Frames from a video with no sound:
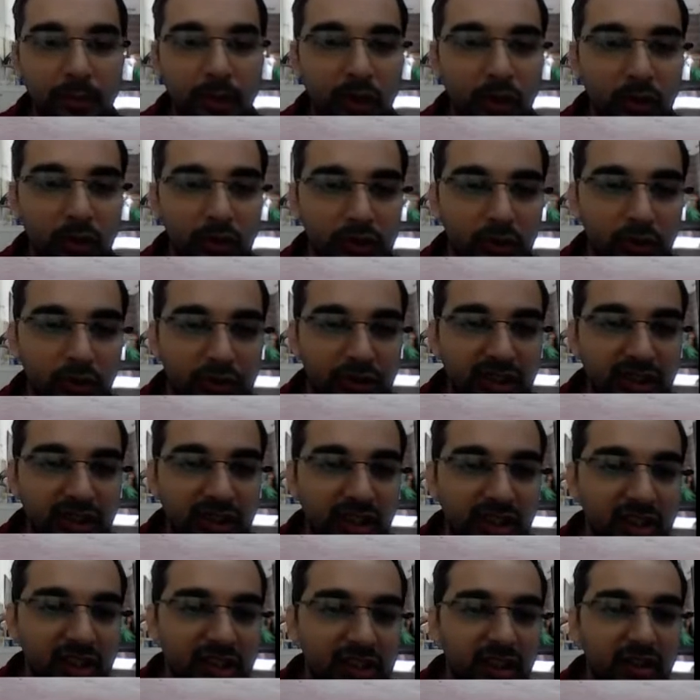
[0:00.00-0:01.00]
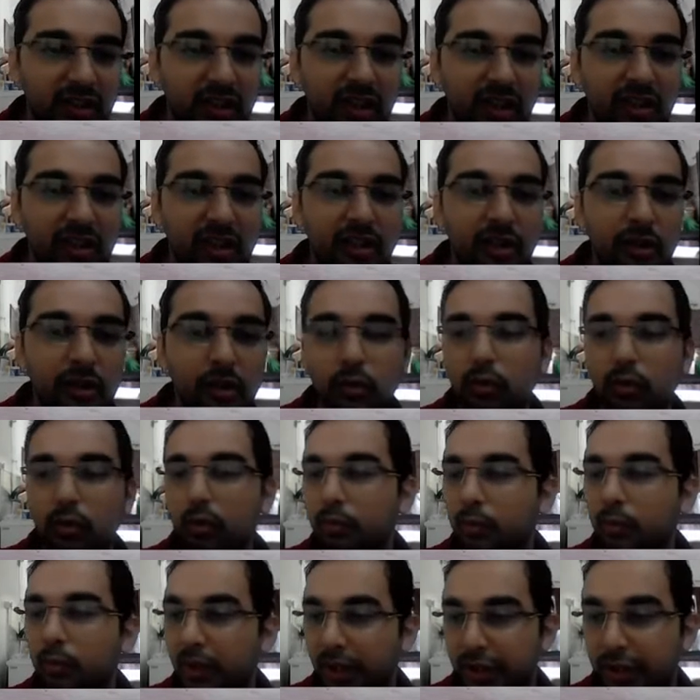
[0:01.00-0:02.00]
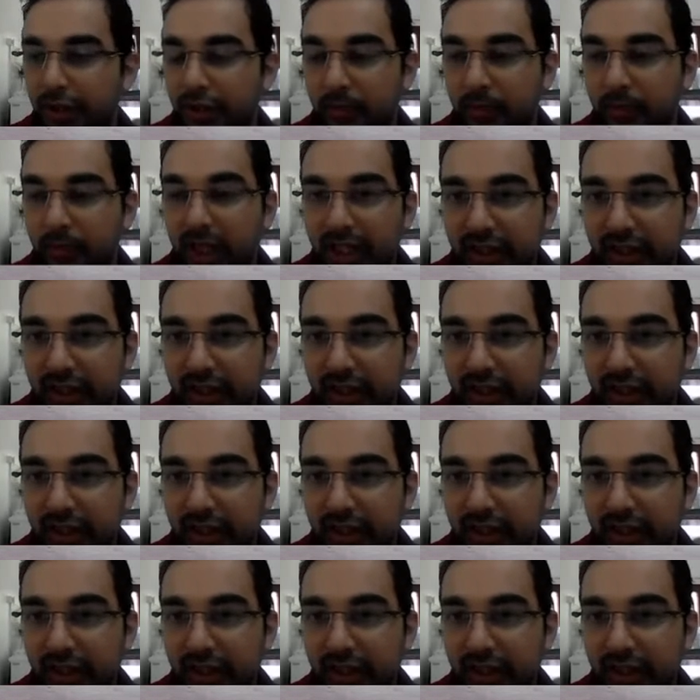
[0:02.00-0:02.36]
because the oxygen is attracted to potassium.